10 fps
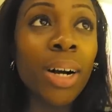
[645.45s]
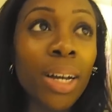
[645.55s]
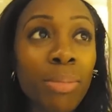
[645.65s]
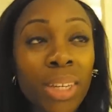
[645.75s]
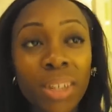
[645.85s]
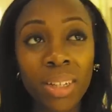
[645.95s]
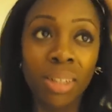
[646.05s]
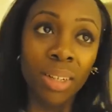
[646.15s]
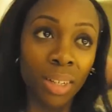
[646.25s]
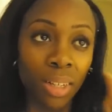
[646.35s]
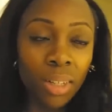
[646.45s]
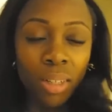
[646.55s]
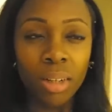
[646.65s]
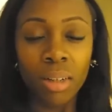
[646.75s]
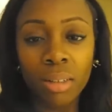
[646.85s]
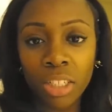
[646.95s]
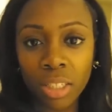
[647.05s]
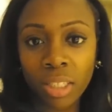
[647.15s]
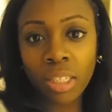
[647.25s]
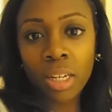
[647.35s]
I'm gonna
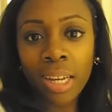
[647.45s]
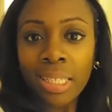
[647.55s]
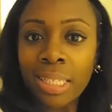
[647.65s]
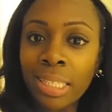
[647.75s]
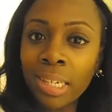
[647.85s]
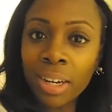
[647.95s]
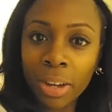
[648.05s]
just start